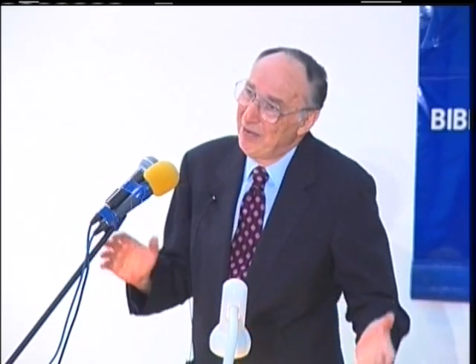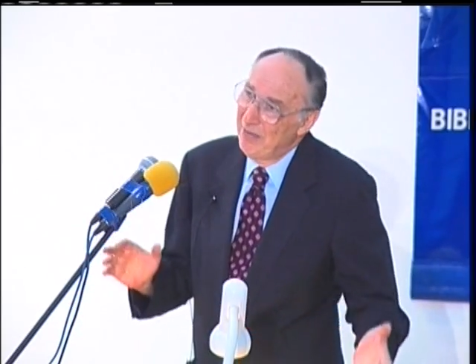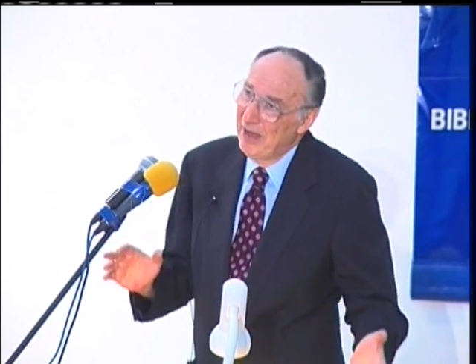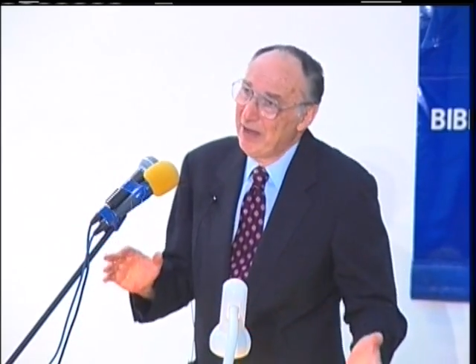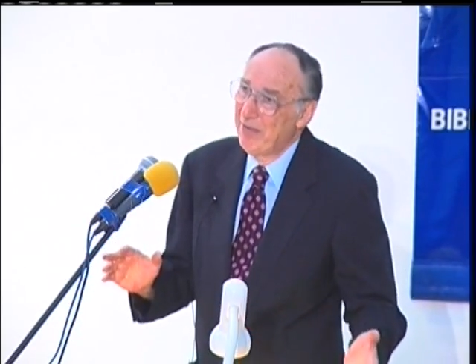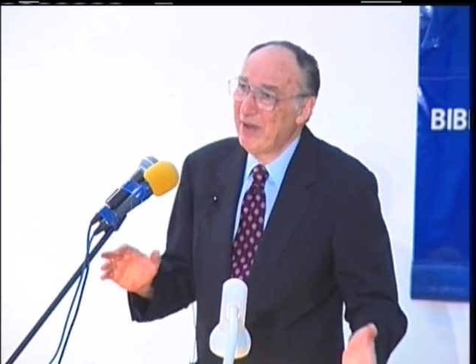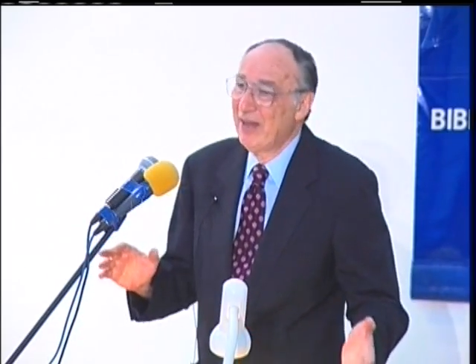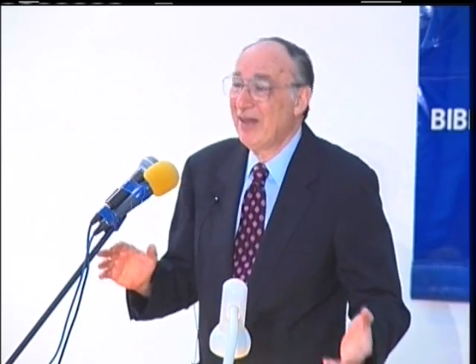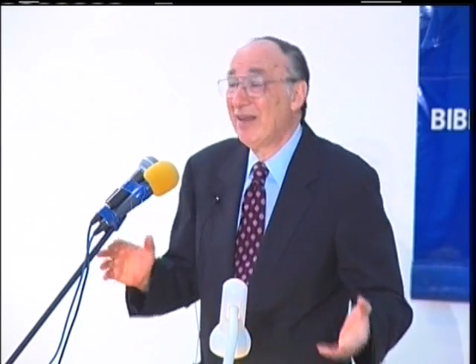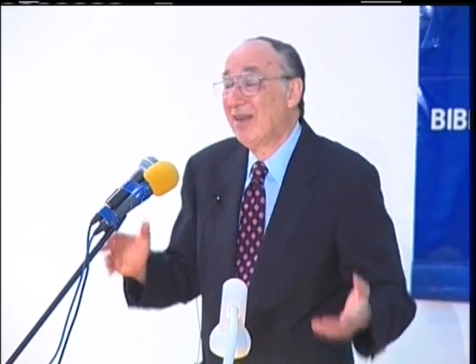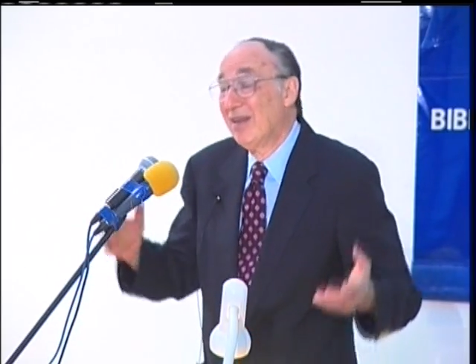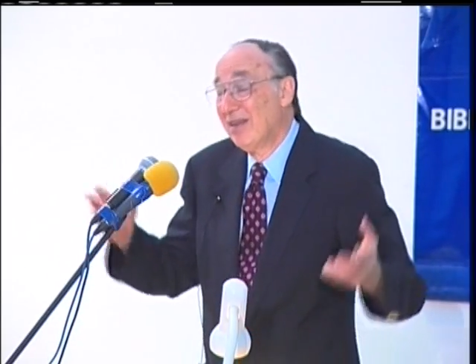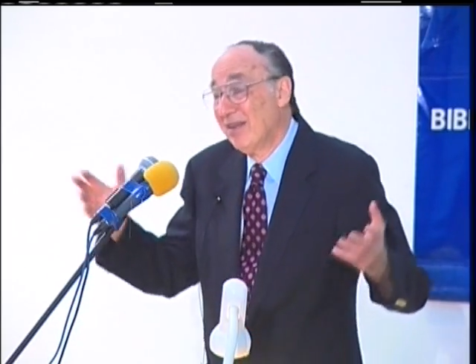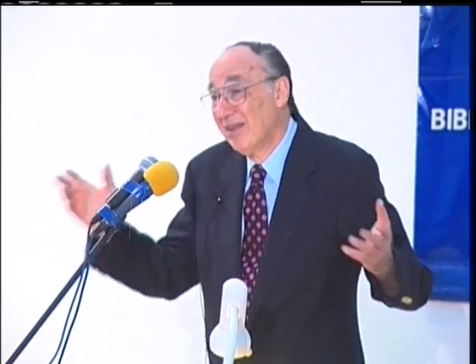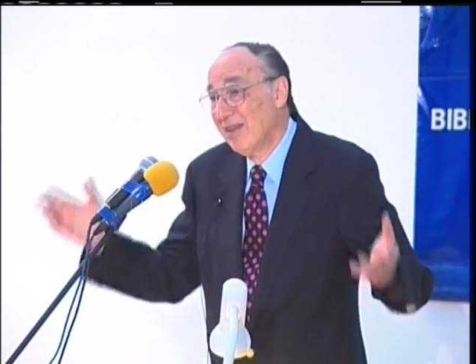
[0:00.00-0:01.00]
Maybe,
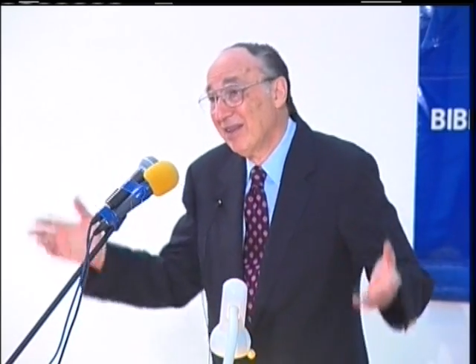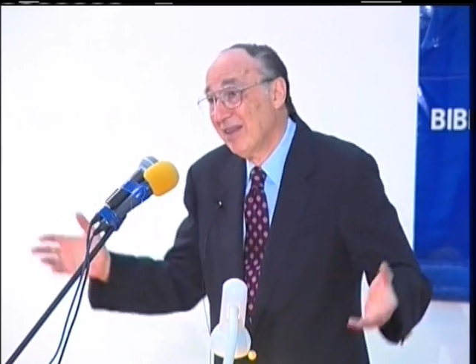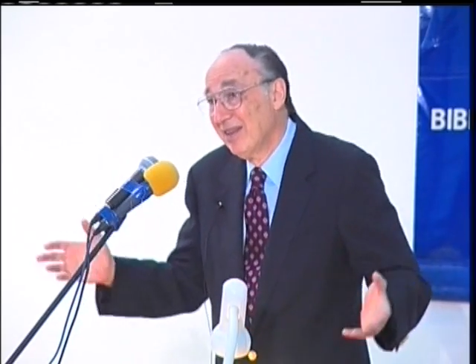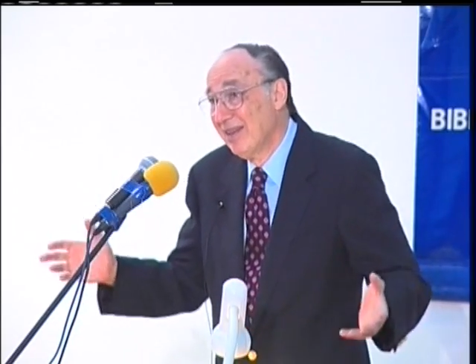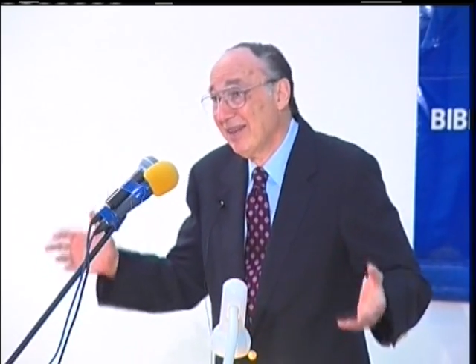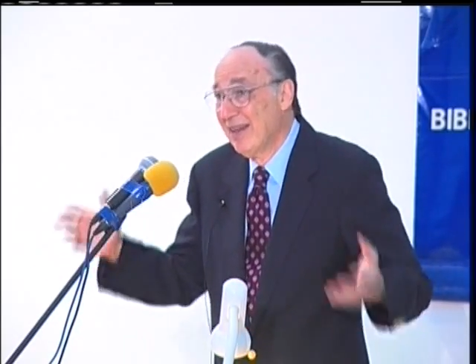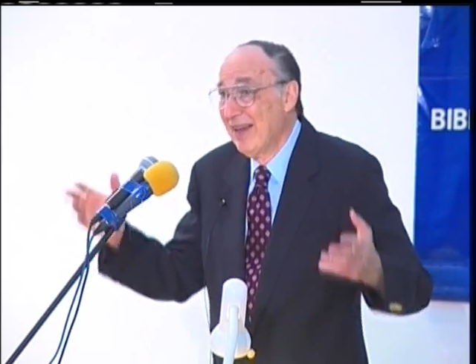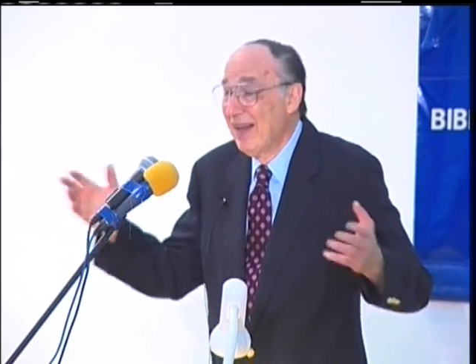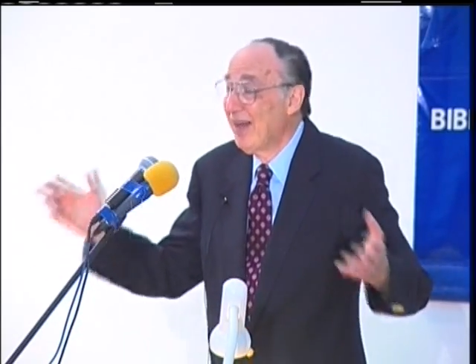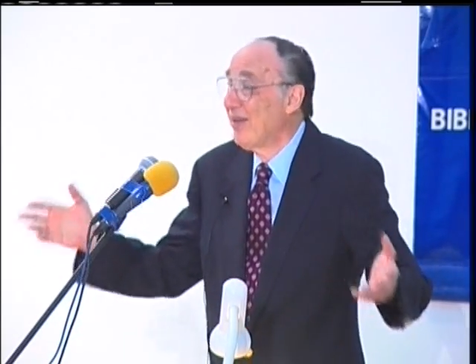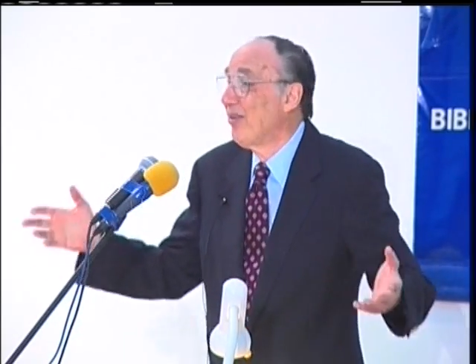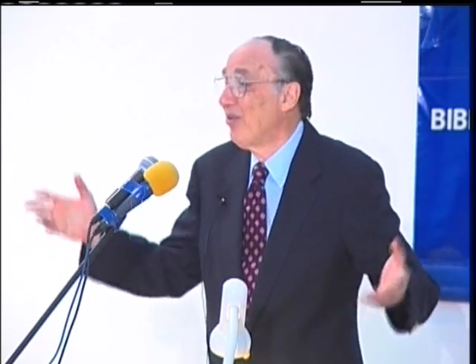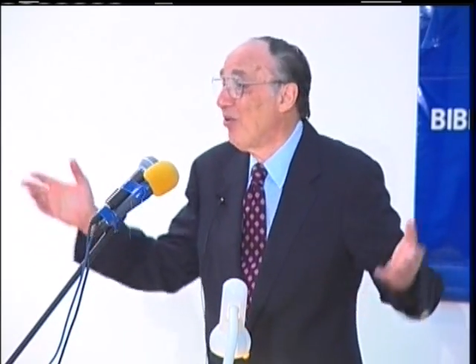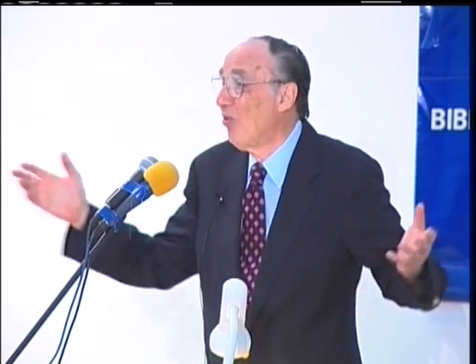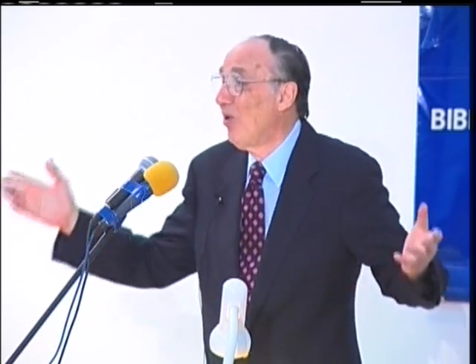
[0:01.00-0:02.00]
I
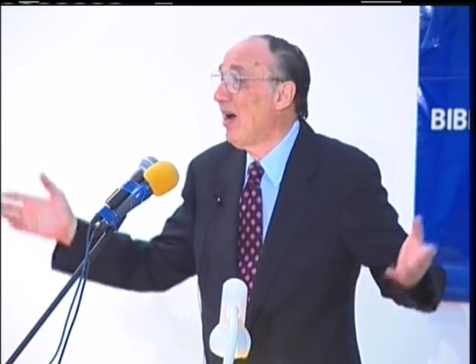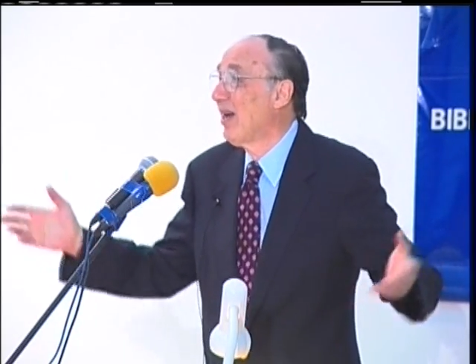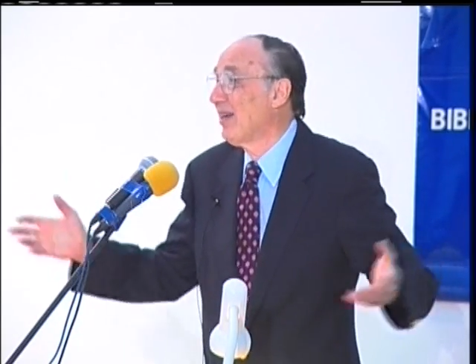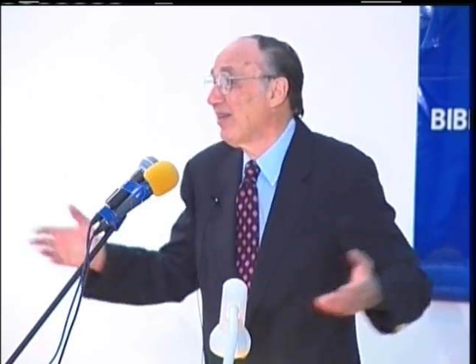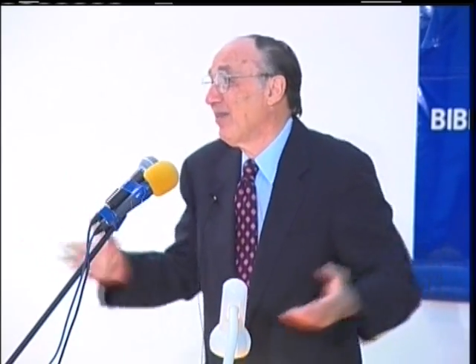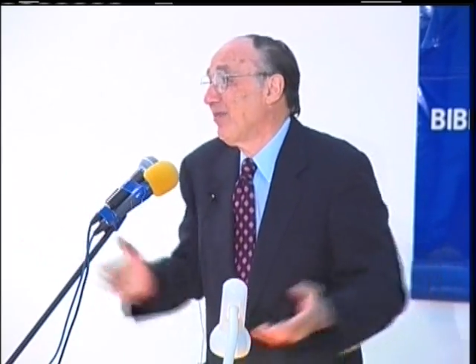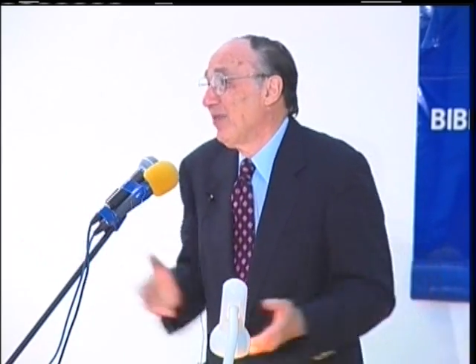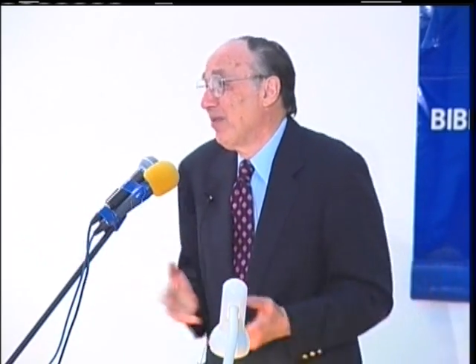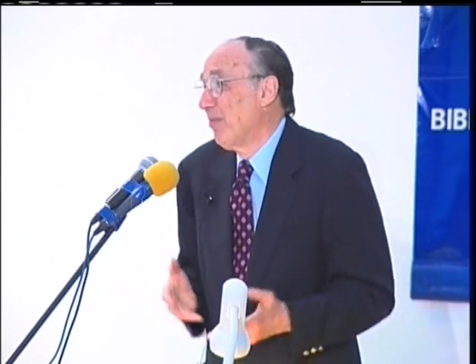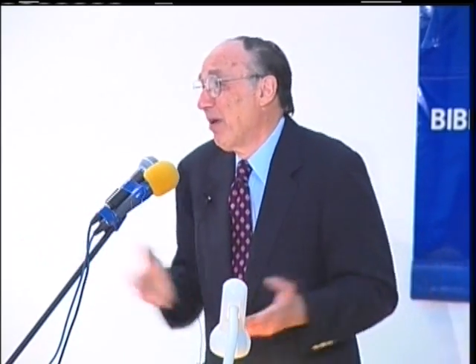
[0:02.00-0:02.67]
don't know what.